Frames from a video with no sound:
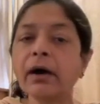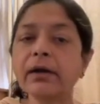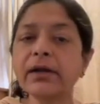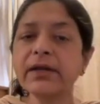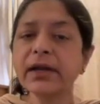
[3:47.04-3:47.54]

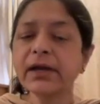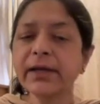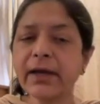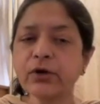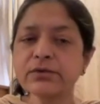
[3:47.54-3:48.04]
Clinical
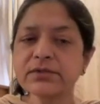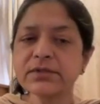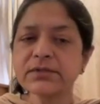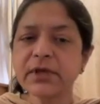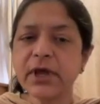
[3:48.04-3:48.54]

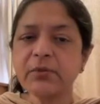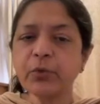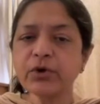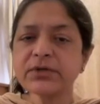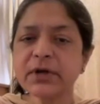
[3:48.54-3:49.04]
diagnosis in
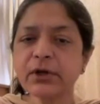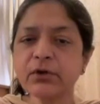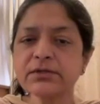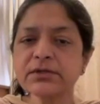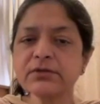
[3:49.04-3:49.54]
most
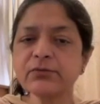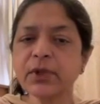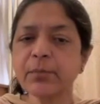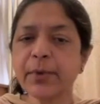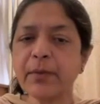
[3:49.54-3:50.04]
adolescents
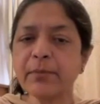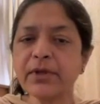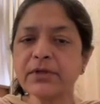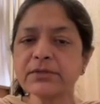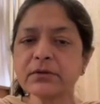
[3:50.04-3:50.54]
with
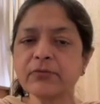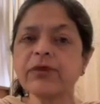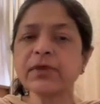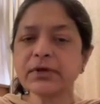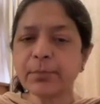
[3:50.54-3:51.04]

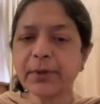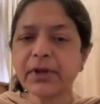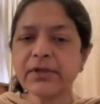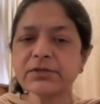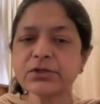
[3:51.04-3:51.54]
a
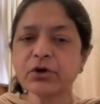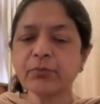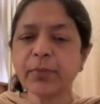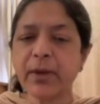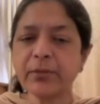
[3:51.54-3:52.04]
typical history
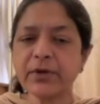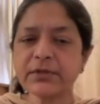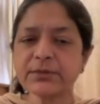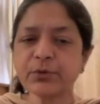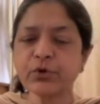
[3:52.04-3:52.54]
of primary
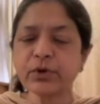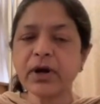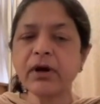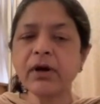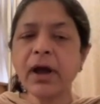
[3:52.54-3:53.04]

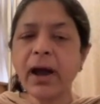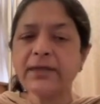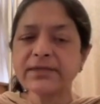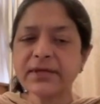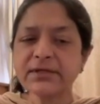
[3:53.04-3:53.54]
dysmenorrhea.
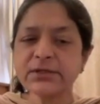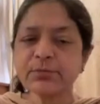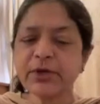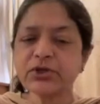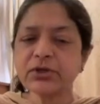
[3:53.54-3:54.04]
As I just
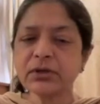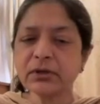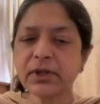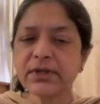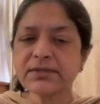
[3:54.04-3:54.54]
mentioned,
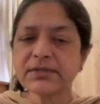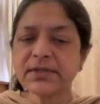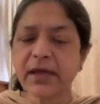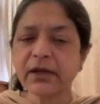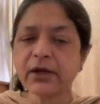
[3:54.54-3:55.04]
there is a
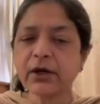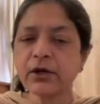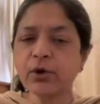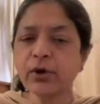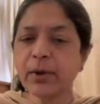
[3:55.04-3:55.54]
cyclical
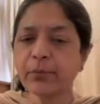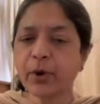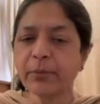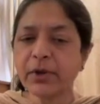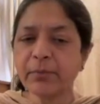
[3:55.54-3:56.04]
lower
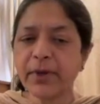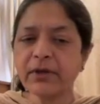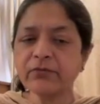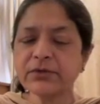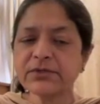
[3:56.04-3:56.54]
abdominal
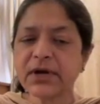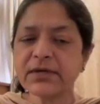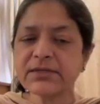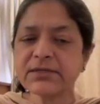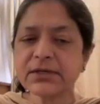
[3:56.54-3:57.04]
pain which
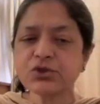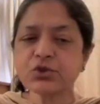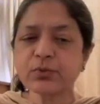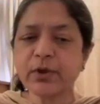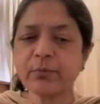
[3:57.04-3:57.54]
starts 6
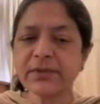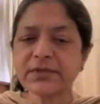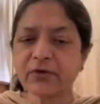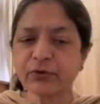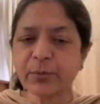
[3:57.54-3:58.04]
to 12
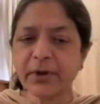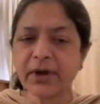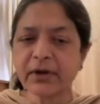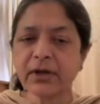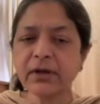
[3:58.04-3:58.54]
months after
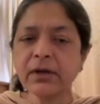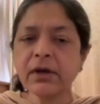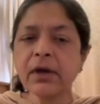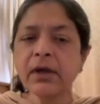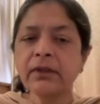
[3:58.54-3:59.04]
menarche.
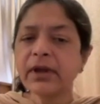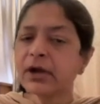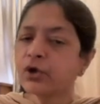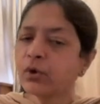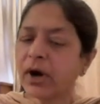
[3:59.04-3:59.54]
There
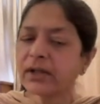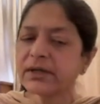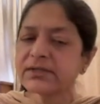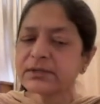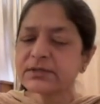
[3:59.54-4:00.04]
are no
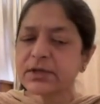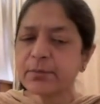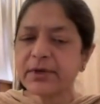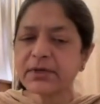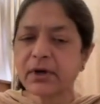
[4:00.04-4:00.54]
other
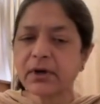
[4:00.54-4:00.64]
systemic